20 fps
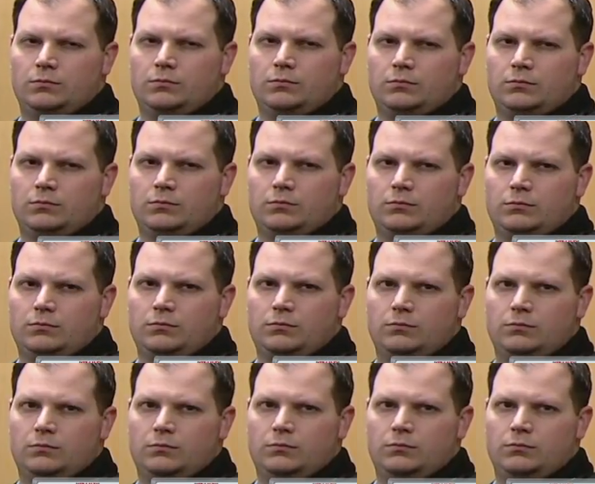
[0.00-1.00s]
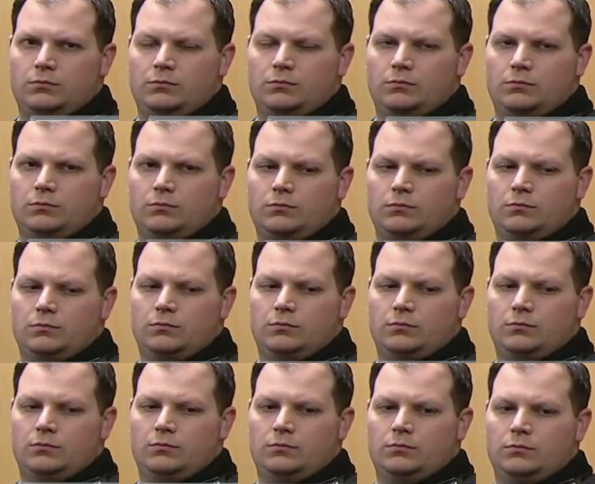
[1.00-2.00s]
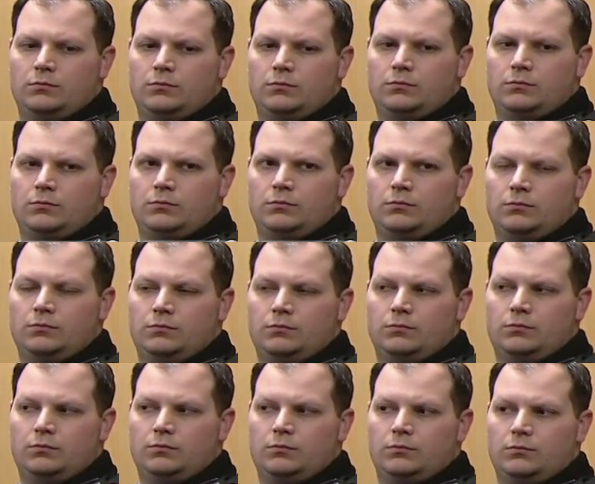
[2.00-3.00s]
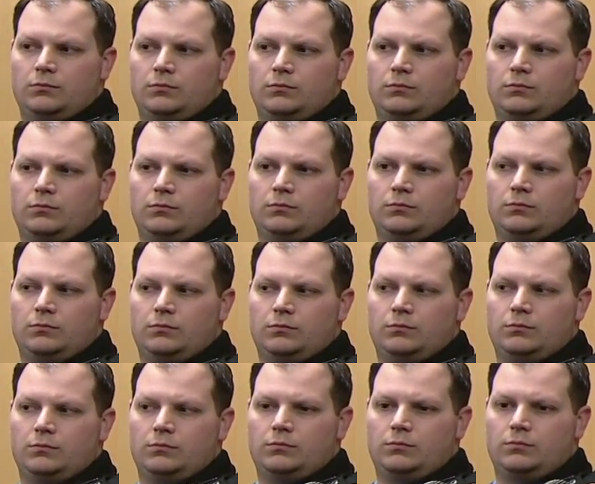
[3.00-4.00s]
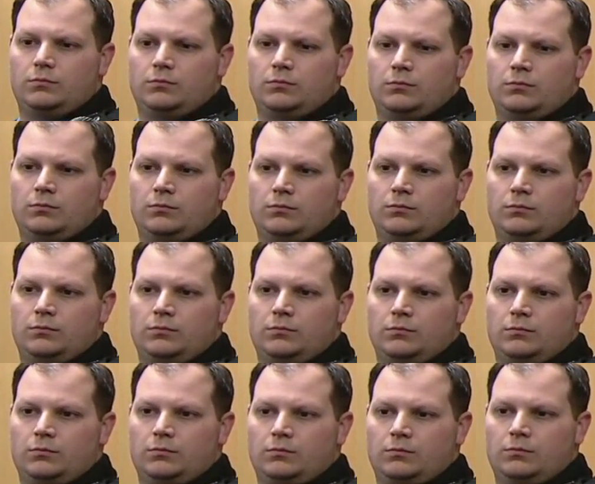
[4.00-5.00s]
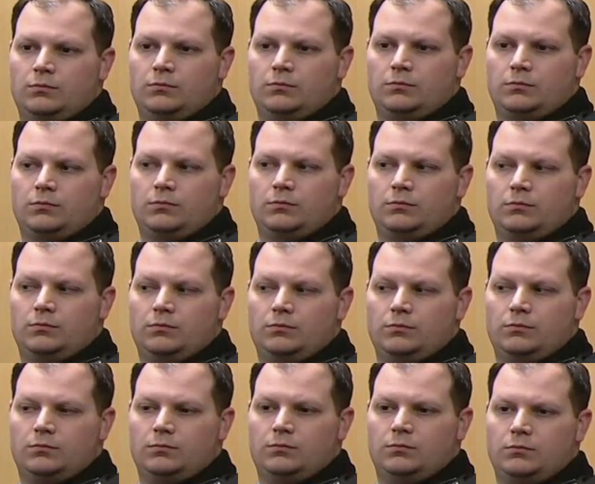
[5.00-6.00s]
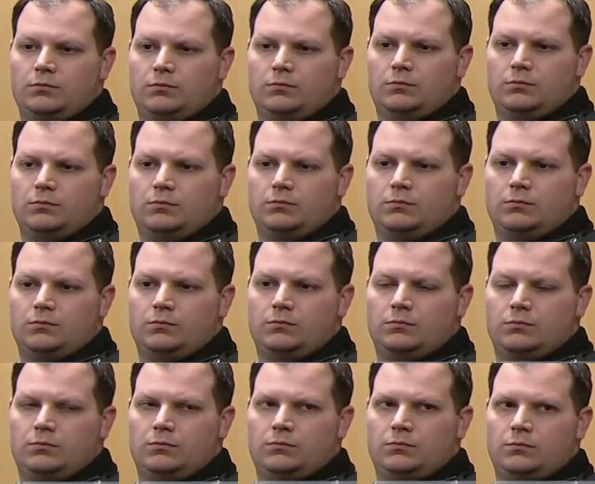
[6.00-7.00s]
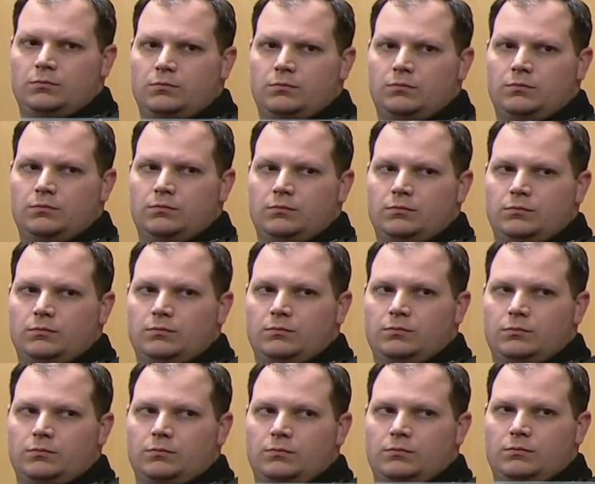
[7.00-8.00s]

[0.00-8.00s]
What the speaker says: This person isn't speaking.